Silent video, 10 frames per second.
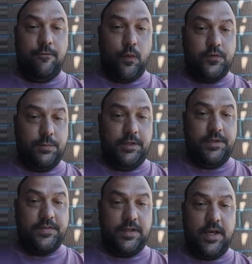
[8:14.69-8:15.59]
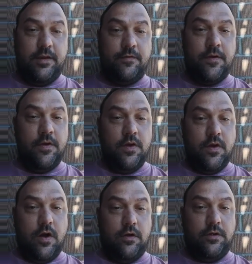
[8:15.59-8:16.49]
forcibly enslave
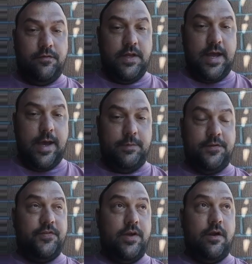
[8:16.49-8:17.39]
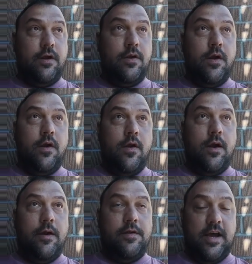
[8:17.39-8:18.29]
all of the inhabitants there,
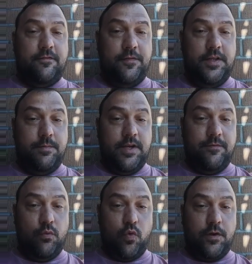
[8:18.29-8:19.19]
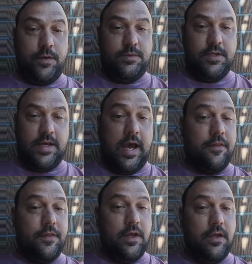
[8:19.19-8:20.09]
not feed them enough and work them to
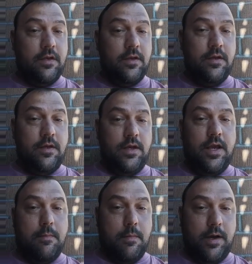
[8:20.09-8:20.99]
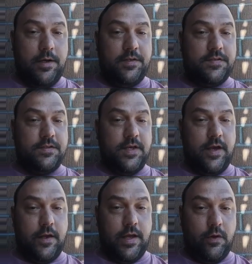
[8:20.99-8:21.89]
death in mines
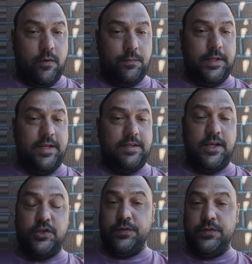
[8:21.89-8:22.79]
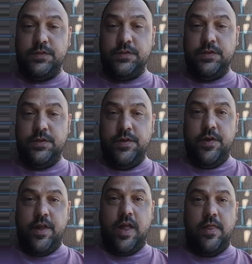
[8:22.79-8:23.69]
and on plantations,
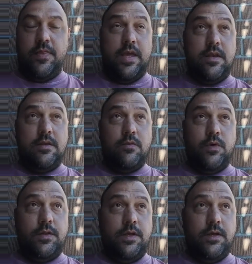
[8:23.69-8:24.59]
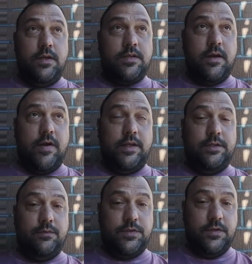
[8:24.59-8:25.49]
and then when the entire
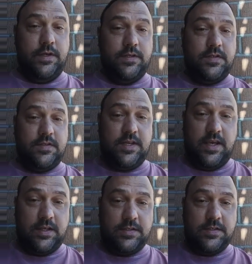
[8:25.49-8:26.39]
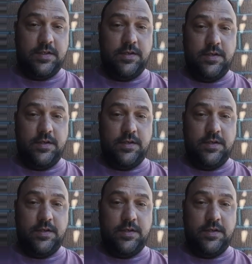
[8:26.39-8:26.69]
island was extinct,